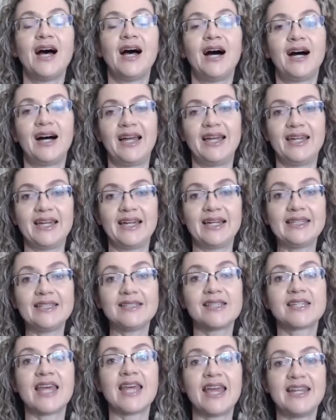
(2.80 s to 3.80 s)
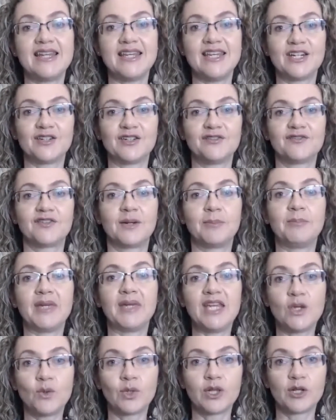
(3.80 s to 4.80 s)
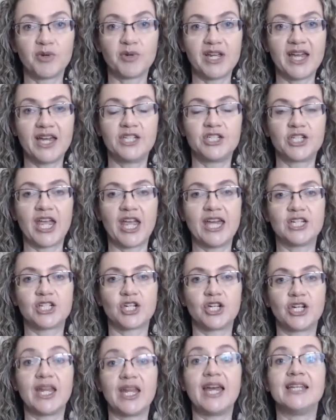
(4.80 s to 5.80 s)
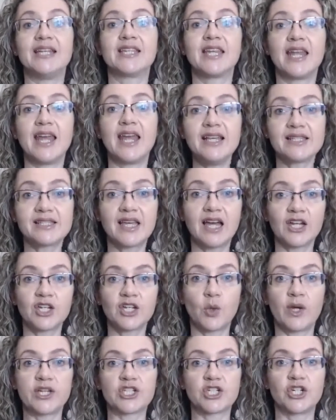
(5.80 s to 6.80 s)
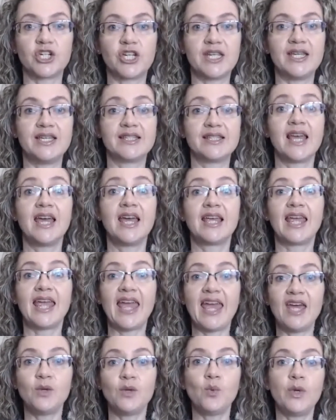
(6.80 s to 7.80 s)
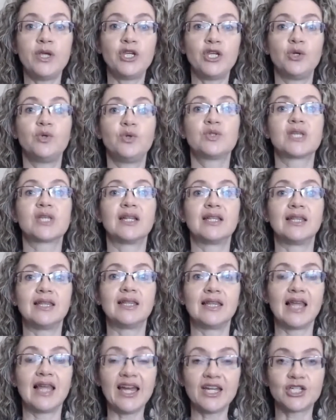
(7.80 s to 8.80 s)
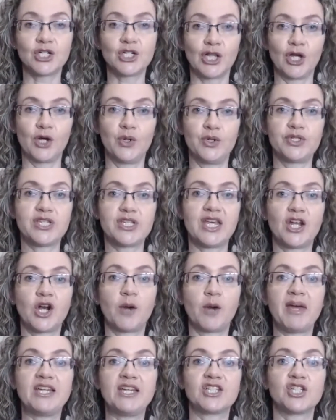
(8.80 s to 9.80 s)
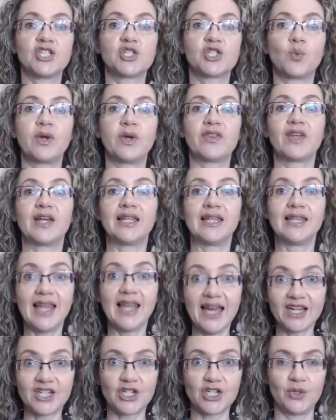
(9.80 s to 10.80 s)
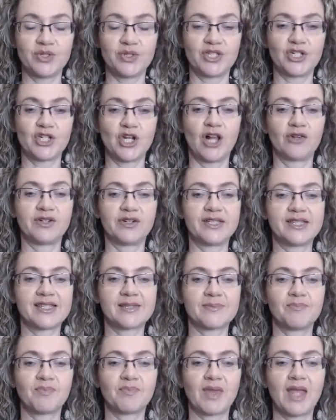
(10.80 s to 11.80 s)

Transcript: Hi, Alyssa Tate here from Equilibria Education, and today's gut question is, can we use lactulose in our patients with lactose intolerance?